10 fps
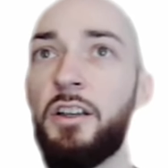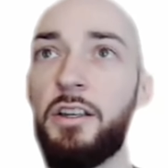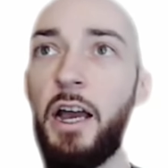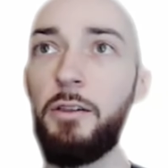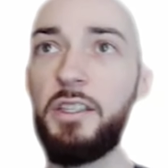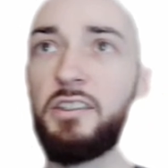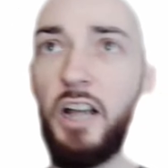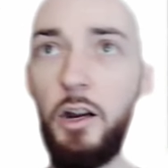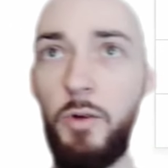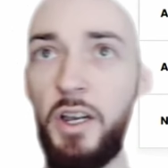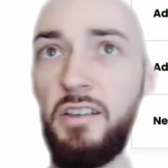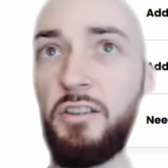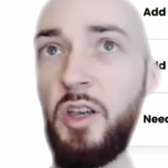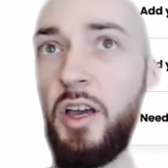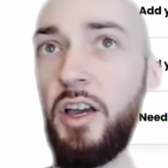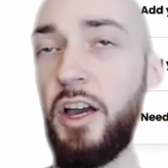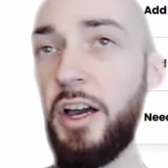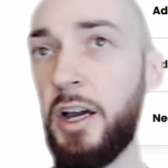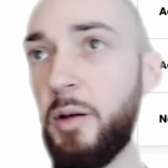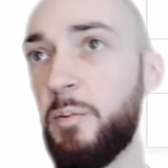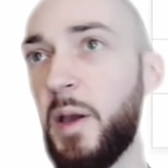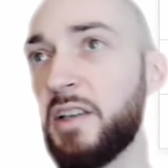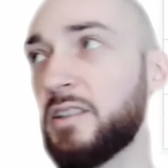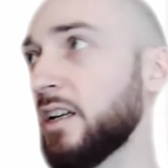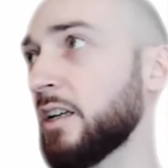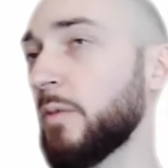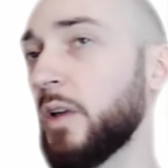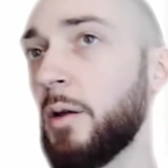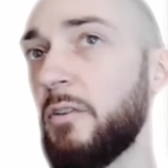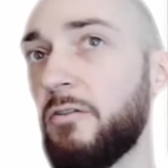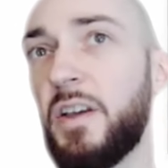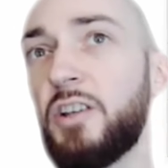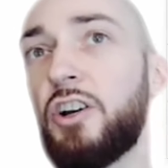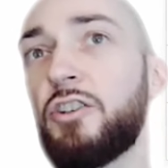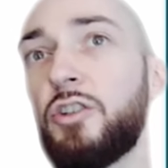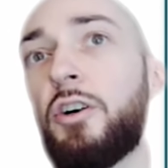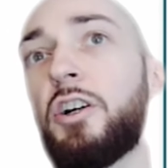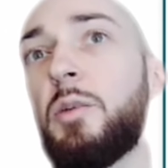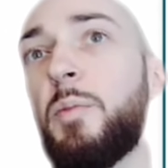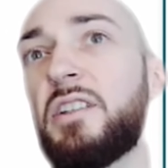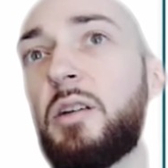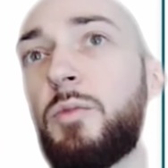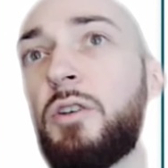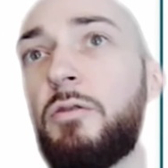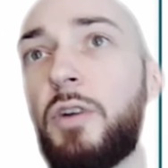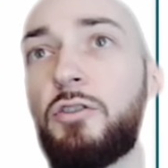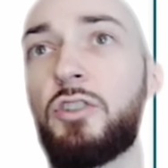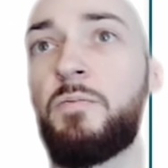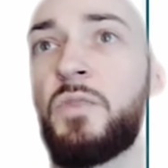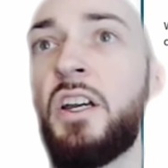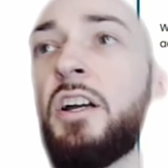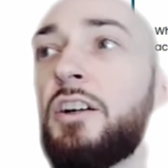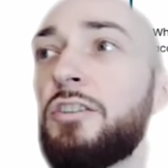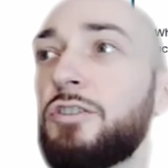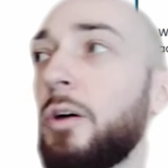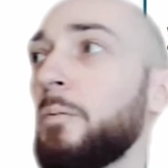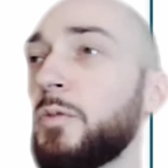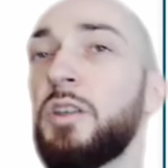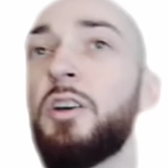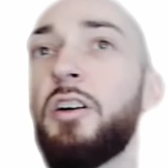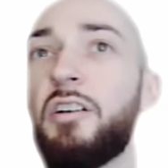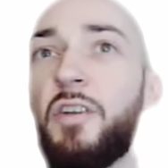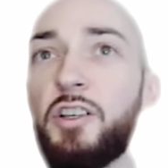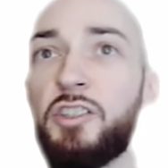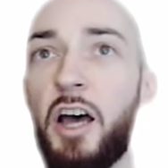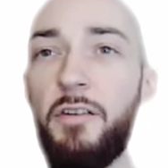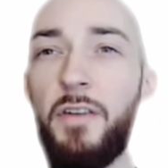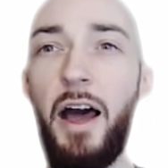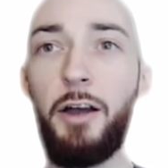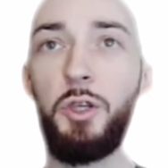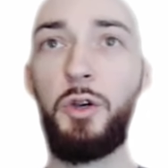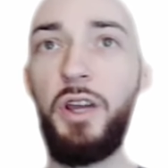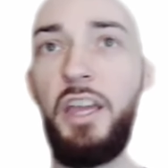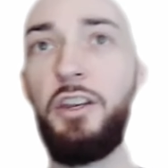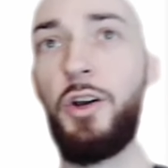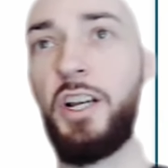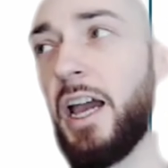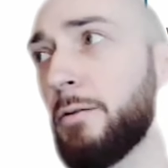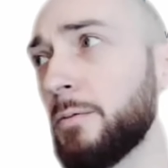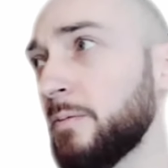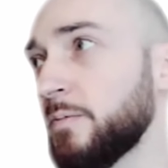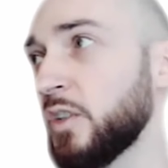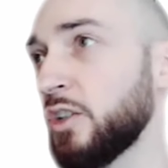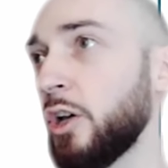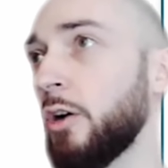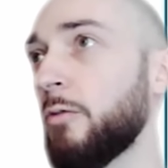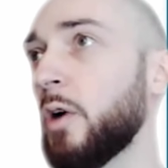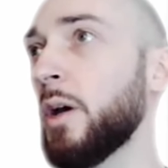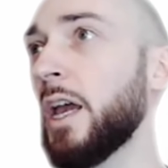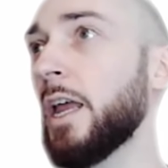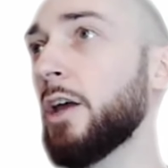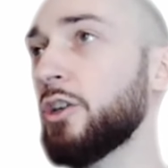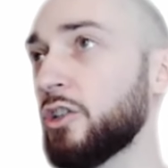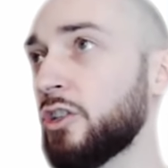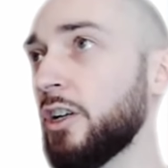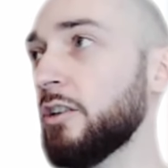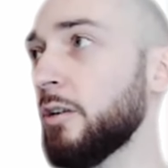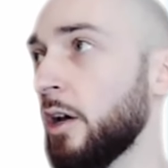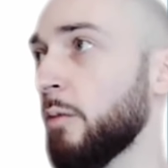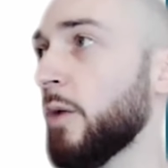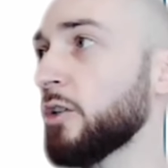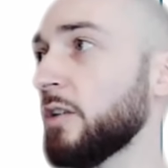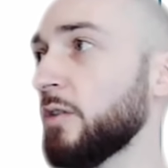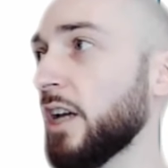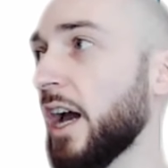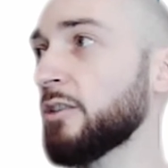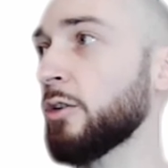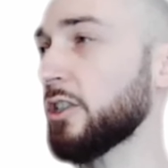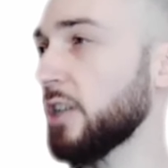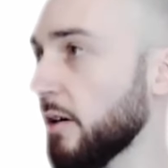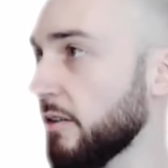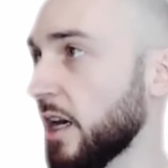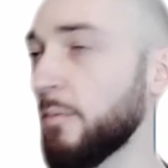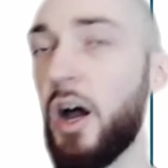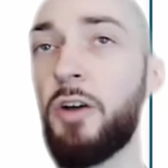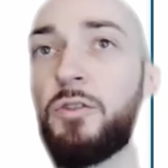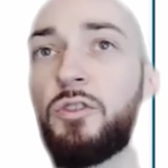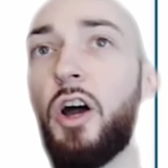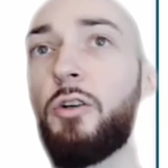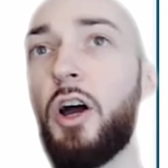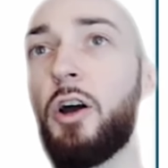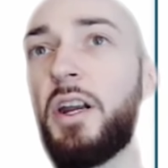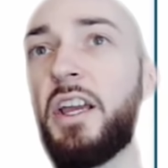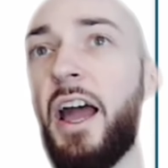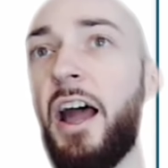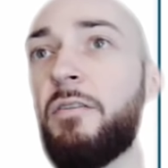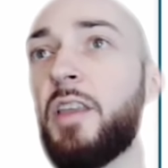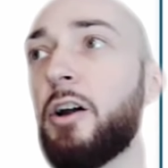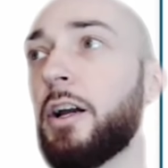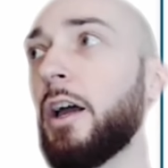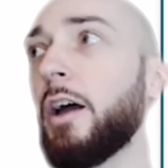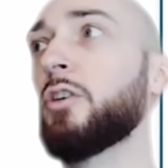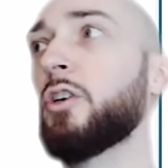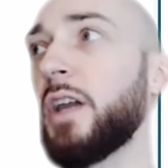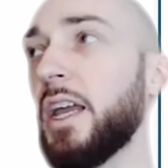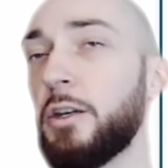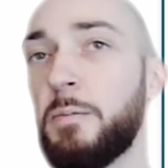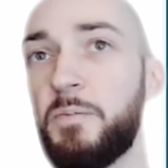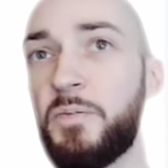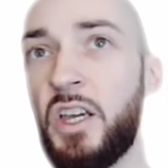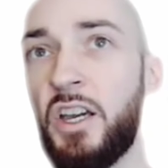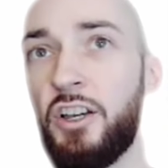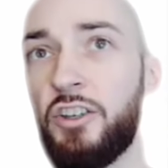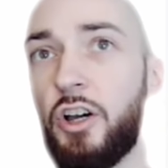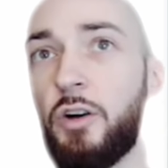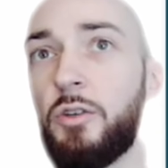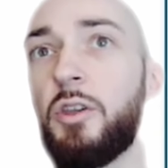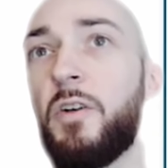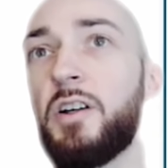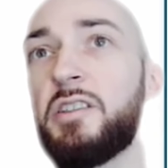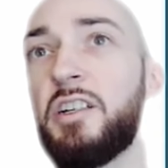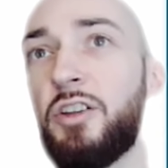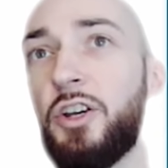Now let's start with the basic features or the basic maneuvers. So first off, how to create your account. So from what I understood, most of you guys or some of them don't already have their account created. So the first thing to